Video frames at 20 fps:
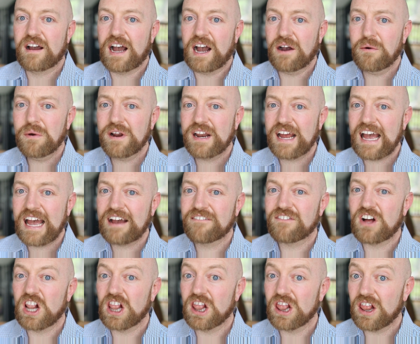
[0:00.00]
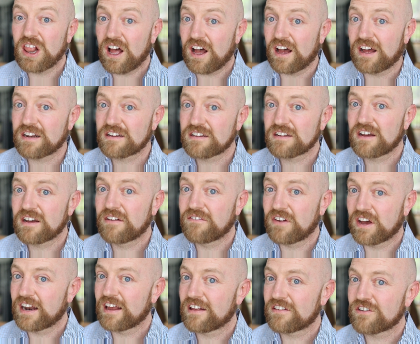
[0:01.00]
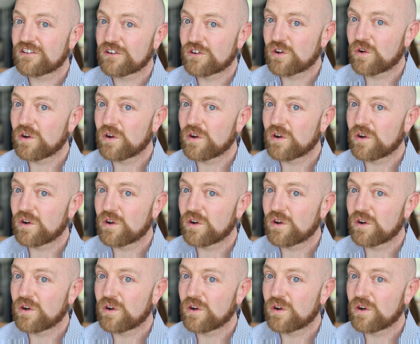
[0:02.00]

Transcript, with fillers: I would have a lot of unanswered